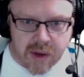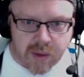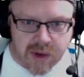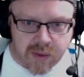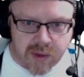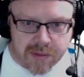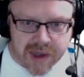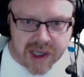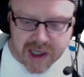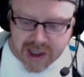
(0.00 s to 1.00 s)
Width will
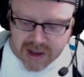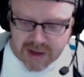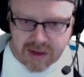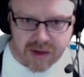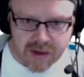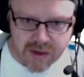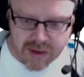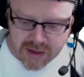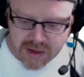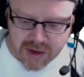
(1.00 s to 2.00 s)
be
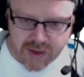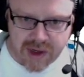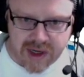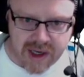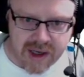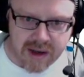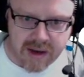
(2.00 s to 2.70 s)
20.